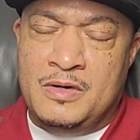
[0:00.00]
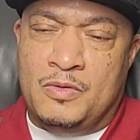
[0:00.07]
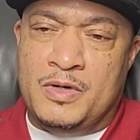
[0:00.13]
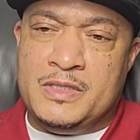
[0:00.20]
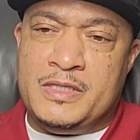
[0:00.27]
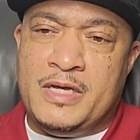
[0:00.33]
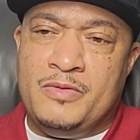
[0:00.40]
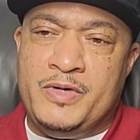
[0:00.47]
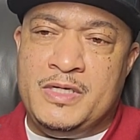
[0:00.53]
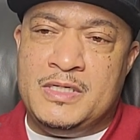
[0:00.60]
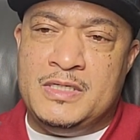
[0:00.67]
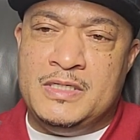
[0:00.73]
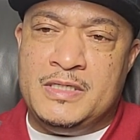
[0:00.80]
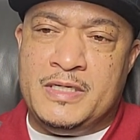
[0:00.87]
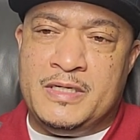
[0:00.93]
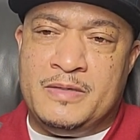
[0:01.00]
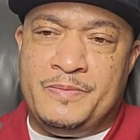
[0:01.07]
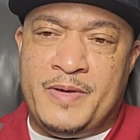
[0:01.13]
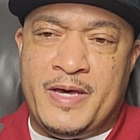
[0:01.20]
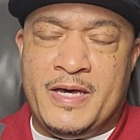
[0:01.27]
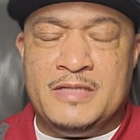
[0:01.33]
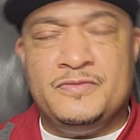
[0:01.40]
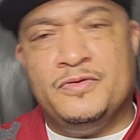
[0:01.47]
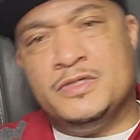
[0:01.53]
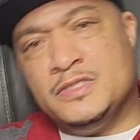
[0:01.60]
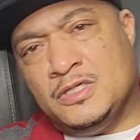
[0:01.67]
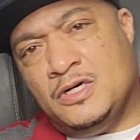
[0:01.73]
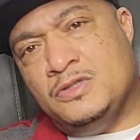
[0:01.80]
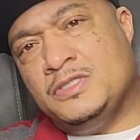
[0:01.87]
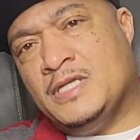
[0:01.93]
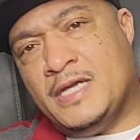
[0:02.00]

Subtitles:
one thing we could get a pass for is to go